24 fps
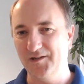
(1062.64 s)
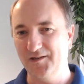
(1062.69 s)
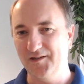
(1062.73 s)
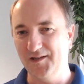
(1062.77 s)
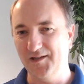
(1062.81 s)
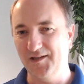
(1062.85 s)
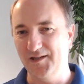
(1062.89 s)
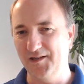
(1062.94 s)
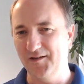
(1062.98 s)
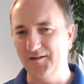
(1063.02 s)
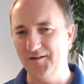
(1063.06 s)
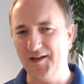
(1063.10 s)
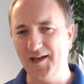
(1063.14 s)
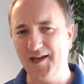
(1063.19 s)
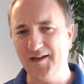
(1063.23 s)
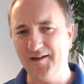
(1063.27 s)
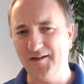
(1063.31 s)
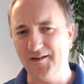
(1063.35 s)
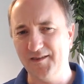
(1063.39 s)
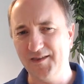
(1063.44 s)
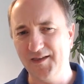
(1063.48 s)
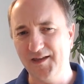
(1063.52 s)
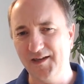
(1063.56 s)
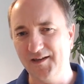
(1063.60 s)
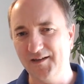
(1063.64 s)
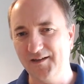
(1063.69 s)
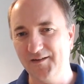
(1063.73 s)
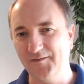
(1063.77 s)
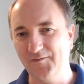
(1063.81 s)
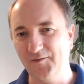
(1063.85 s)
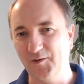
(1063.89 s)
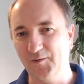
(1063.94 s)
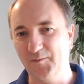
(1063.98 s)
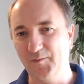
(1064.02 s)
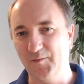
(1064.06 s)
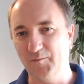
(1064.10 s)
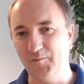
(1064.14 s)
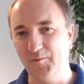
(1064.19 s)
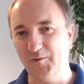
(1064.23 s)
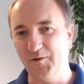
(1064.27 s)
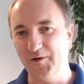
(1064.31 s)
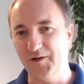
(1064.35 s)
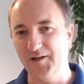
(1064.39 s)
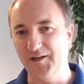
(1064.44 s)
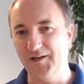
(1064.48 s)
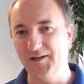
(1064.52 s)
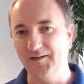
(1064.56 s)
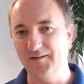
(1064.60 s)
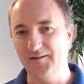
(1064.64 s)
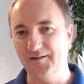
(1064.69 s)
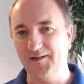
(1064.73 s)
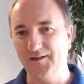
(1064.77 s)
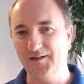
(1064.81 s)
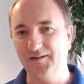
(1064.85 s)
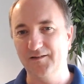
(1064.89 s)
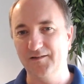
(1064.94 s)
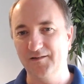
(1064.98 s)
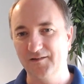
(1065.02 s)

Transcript: in the U K, I think, if I remember rightly. Like